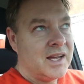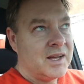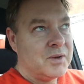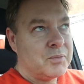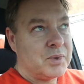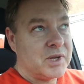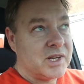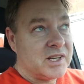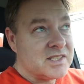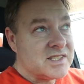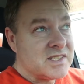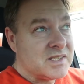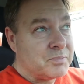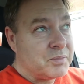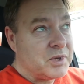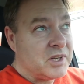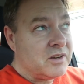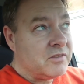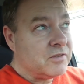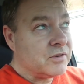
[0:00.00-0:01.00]
But it's a
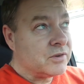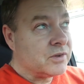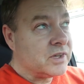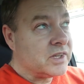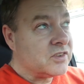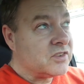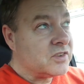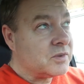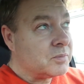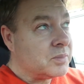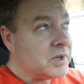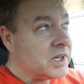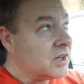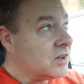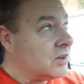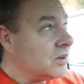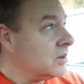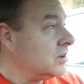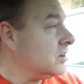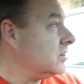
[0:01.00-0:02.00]
bit of a risk
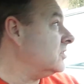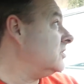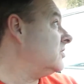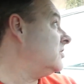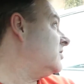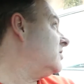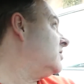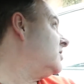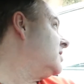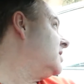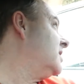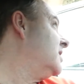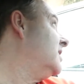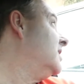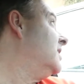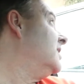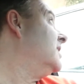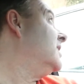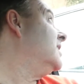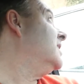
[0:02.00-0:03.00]
because
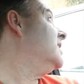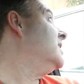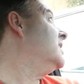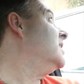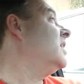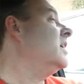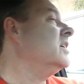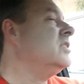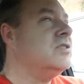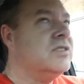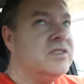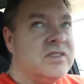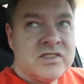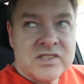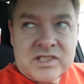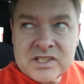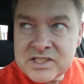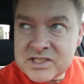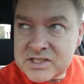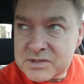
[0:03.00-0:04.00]
I do
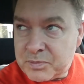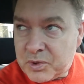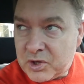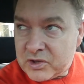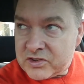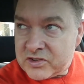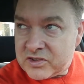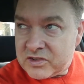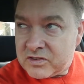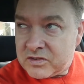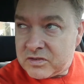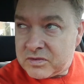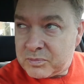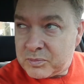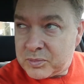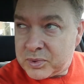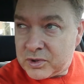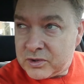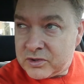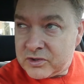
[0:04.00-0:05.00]
see spots of
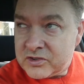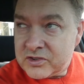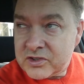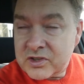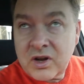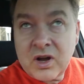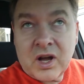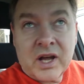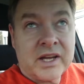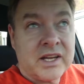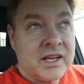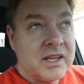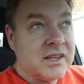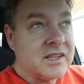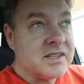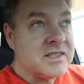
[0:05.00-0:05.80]
blue sky in the